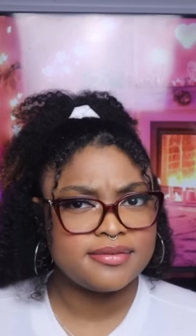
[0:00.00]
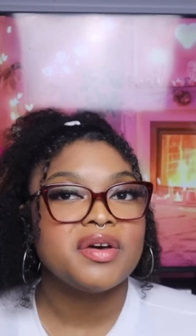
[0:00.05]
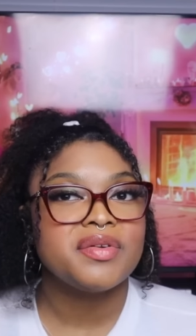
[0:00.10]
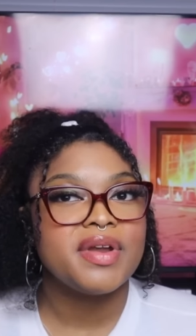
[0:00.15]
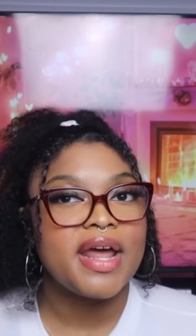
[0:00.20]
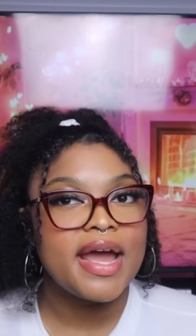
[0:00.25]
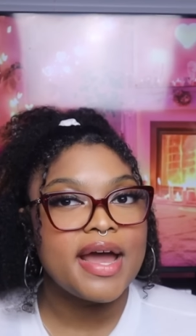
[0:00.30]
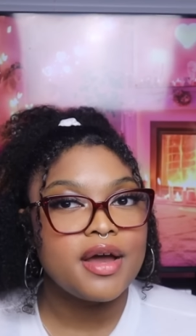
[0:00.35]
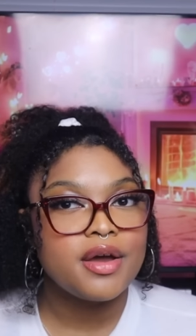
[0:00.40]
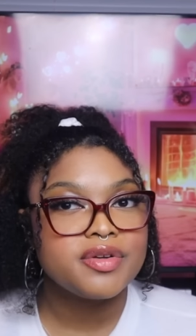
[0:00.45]
So
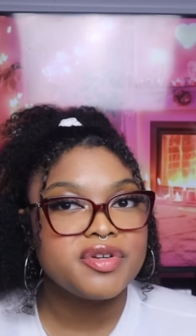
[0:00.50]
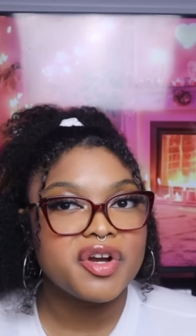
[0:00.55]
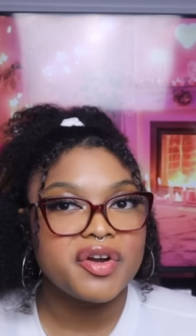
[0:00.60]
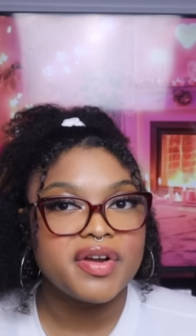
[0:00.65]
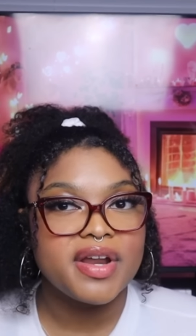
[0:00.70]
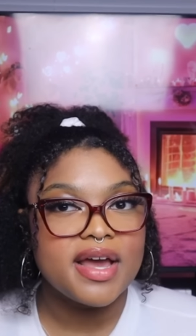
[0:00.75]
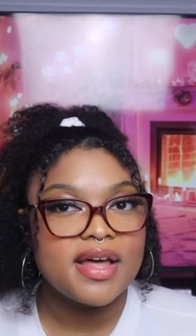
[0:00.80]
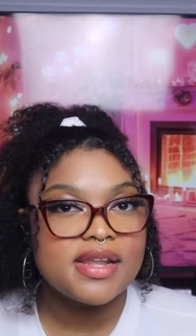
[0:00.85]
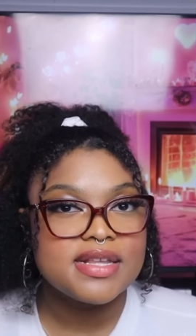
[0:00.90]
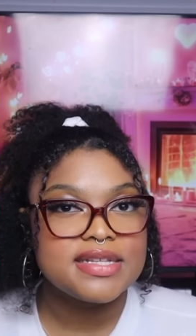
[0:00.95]
now
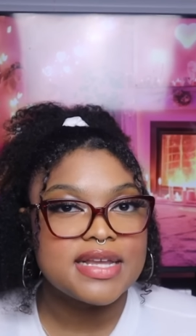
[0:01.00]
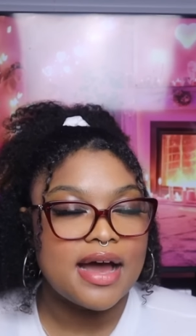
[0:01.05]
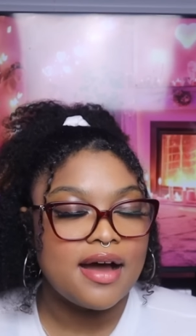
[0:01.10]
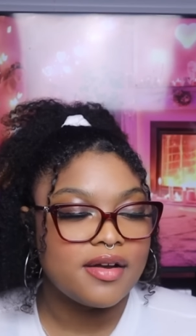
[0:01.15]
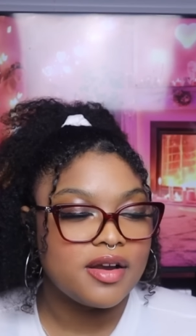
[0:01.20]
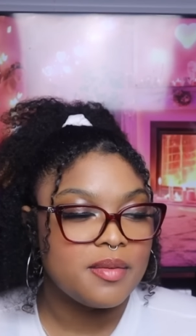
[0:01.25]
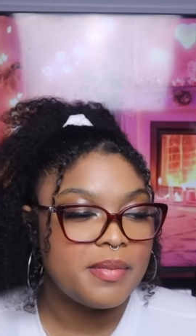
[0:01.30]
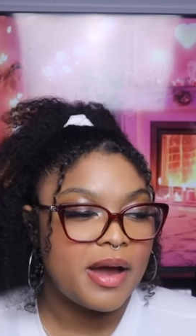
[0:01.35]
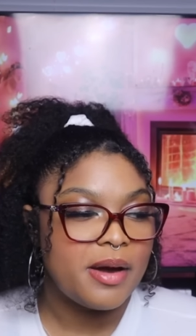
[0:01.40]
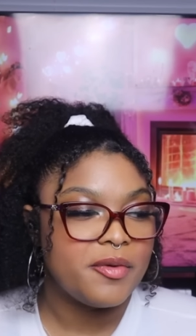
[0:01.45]
Darnell is
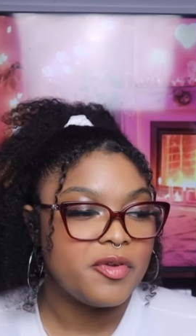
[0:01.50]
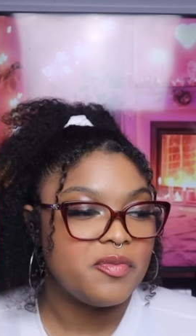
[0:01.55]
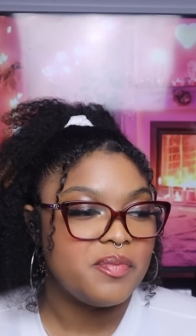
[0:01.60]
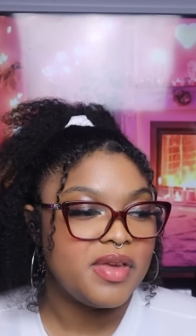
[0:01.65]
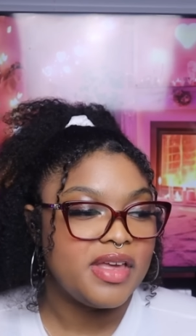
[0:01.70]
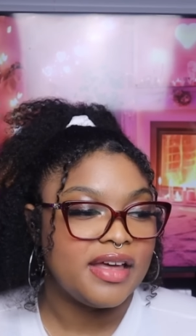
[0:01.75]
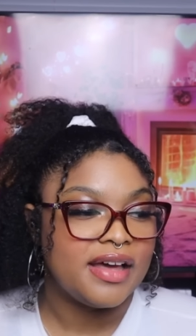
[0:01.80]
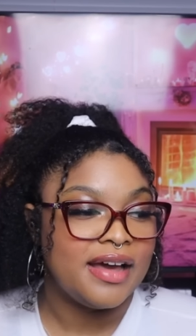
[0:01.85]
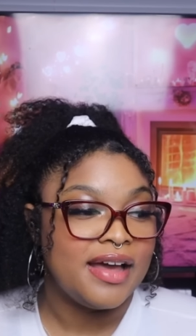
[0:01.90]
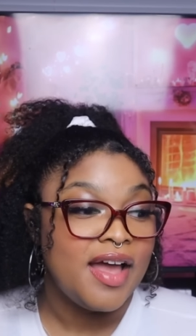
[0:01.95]
out and about with
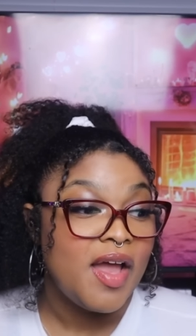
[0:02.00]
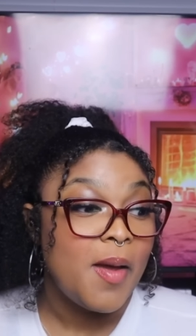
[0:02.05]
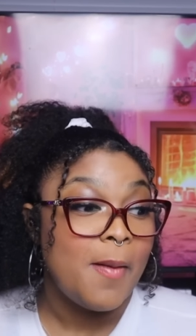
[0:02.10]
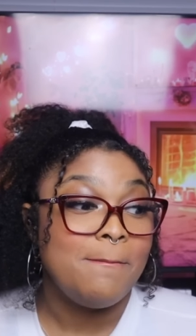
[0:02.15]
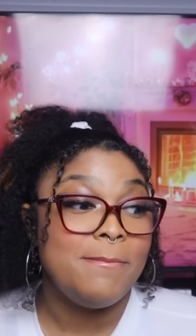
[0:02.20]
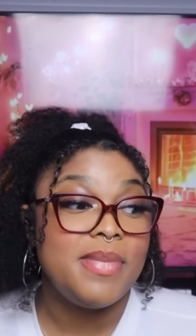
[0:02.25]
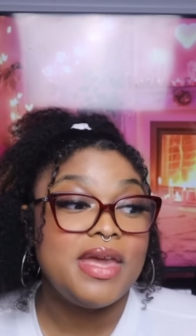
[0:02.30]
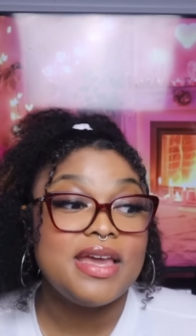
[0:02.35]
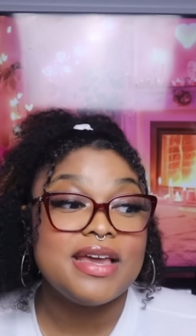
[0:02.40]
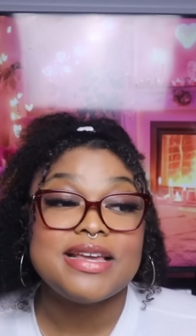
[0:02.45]
Mia.
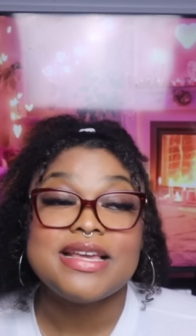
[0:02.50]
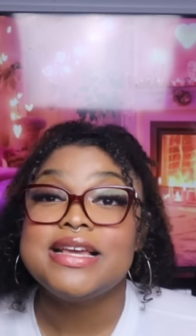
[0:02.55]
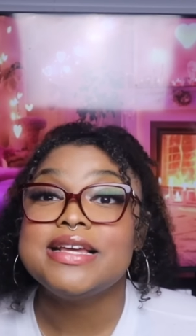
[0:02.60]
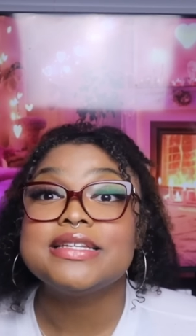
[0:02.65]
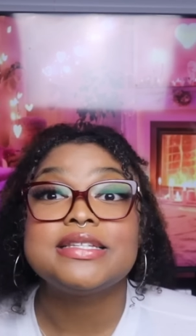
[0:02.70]
Mia